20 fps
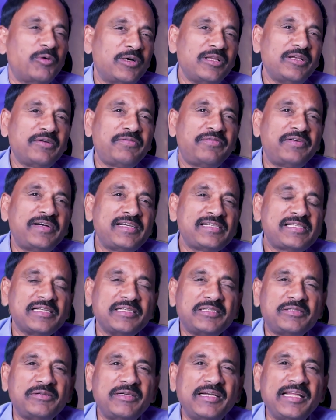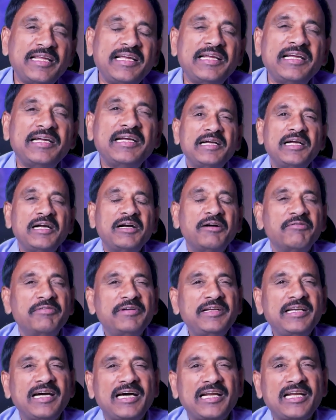all of us today,
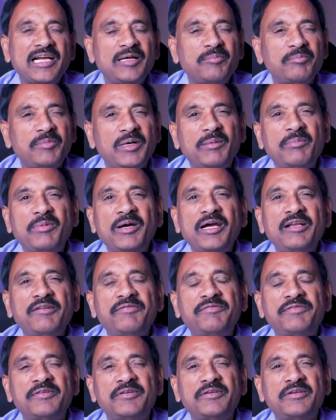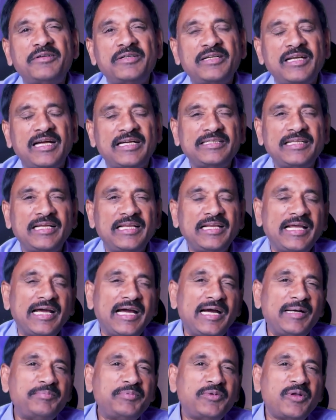we are on mobile phone, on the
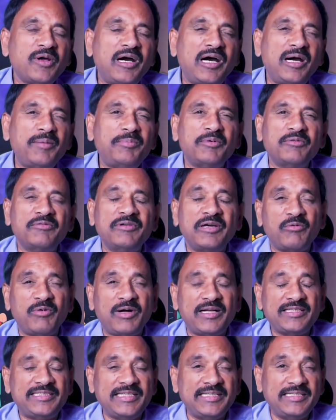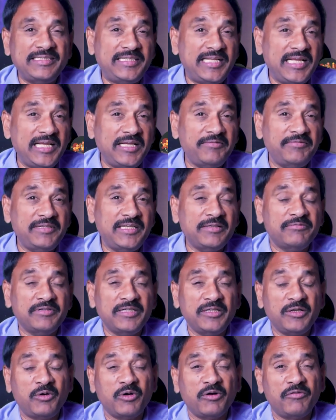laptop, we are watching TV,
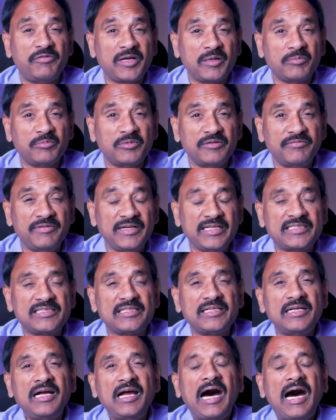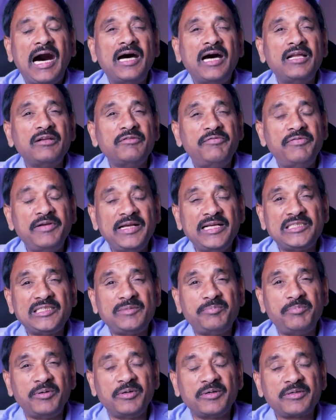we go for movies, on
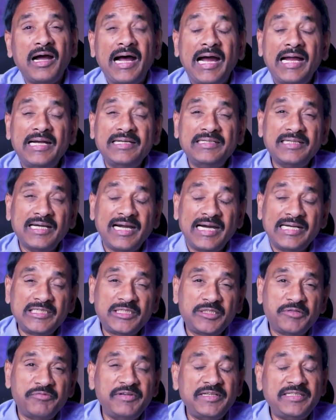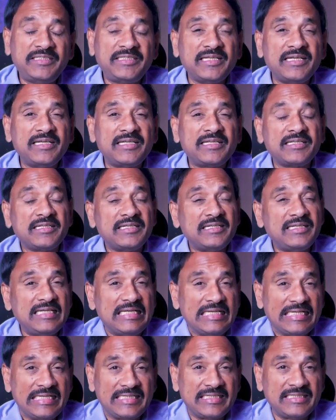Facebook and on Twitter,
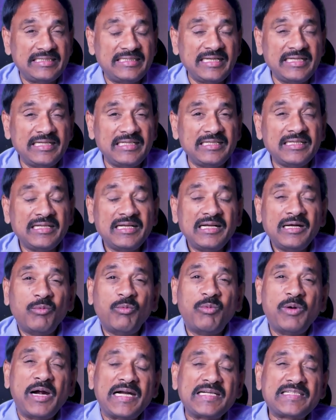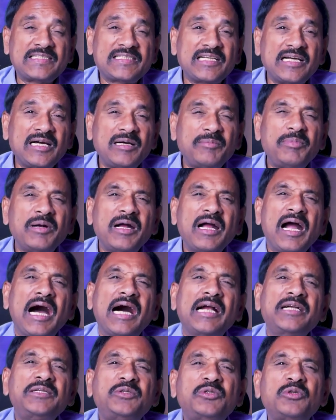LinkedIn, WhatsApp,
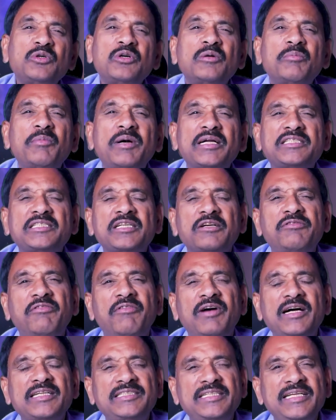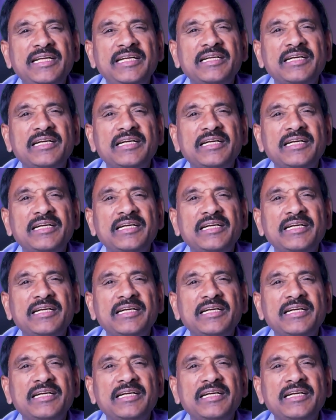and too much of watching,